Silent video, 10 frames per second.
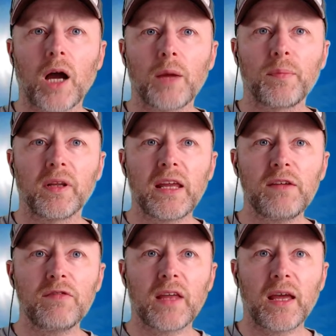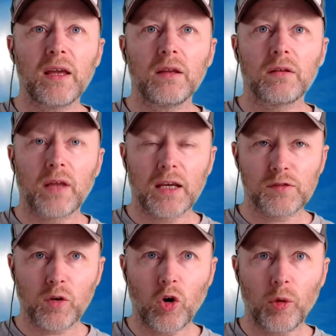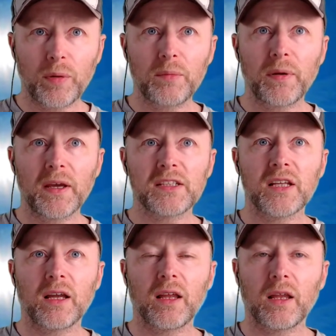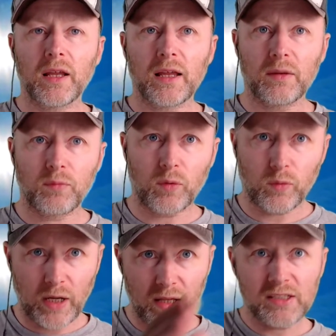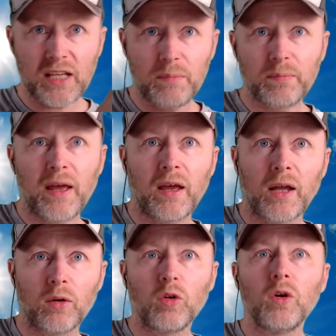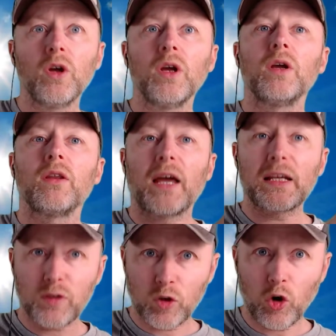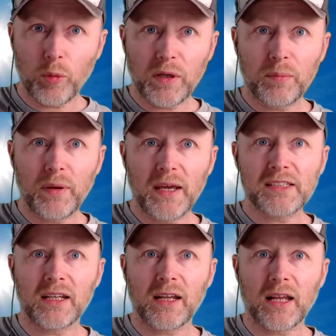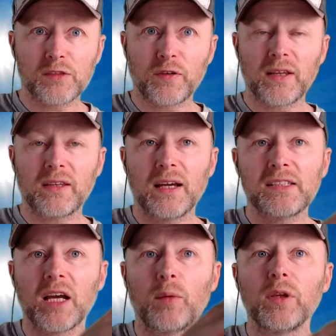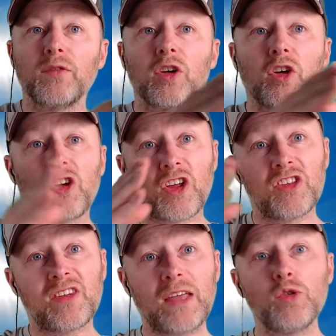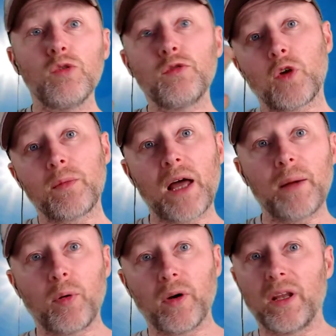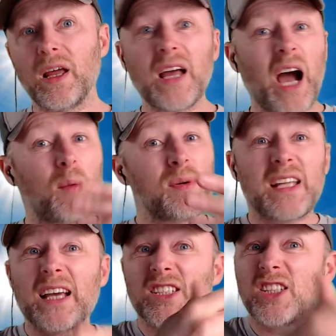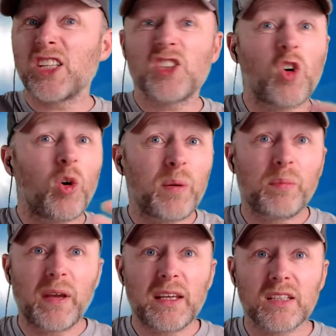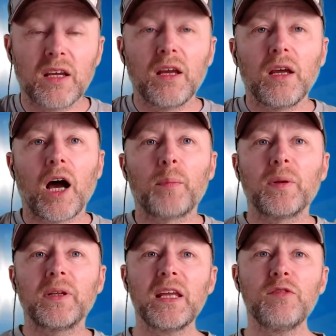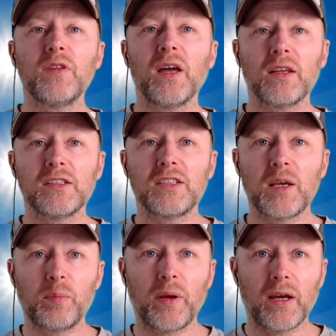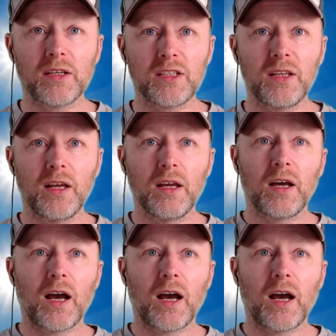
I believe they, thanks for copying and pasting that, that, we're at the same bit, I know, thanks for copying and pasting that, that's fantastic. I wonder if you could continue from that point. I wasn't asking you to just copy and paste it. I believe they are the same person,